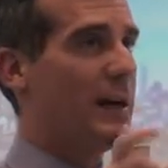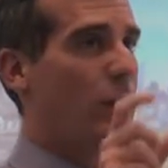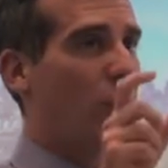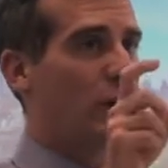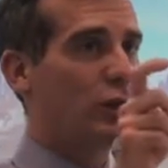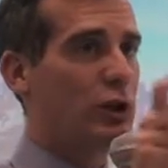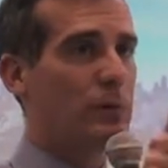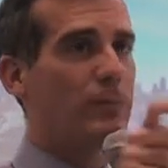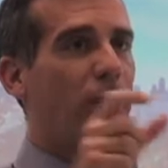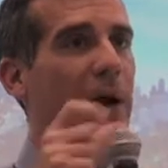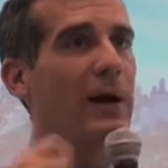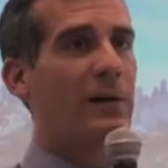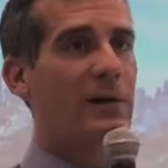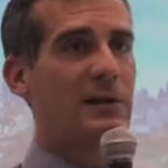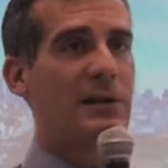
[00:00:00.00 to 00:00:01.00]
And what you
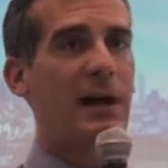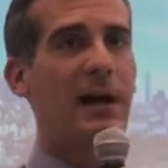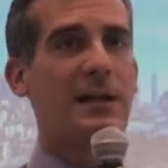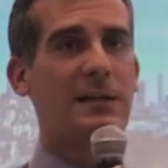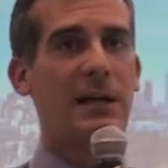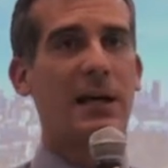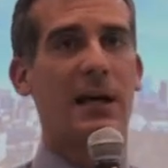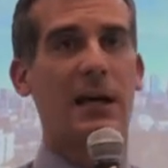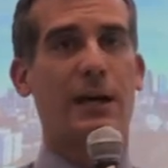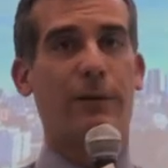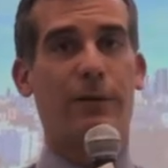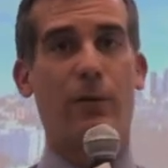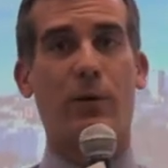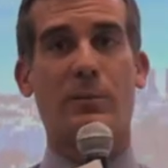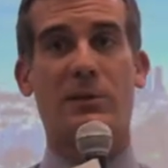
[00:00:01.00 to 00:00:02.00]
prioritize
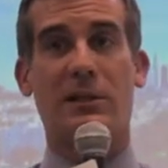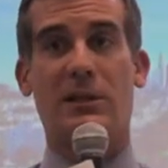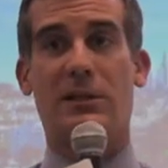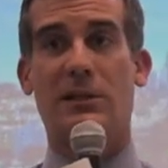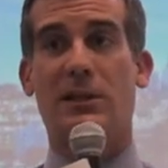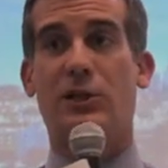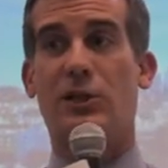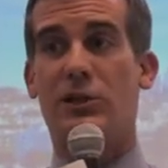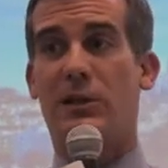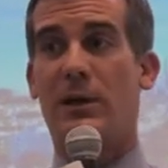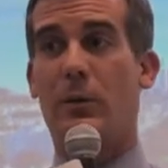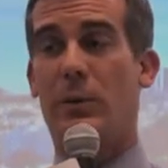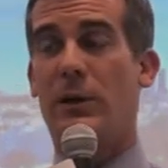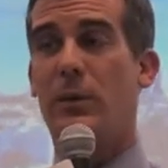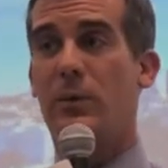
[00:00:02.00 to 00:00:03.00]
informs the decisions
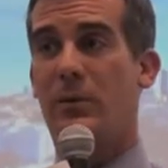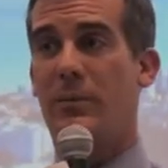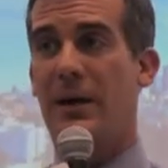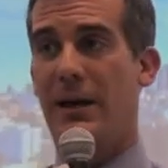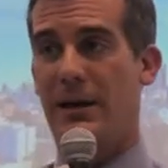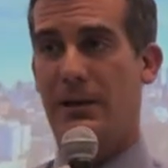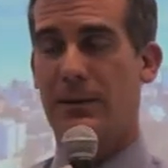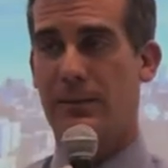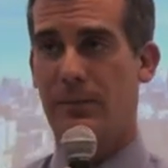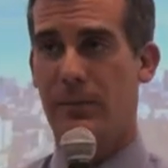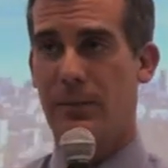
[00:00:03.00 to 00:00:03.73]
that we will make.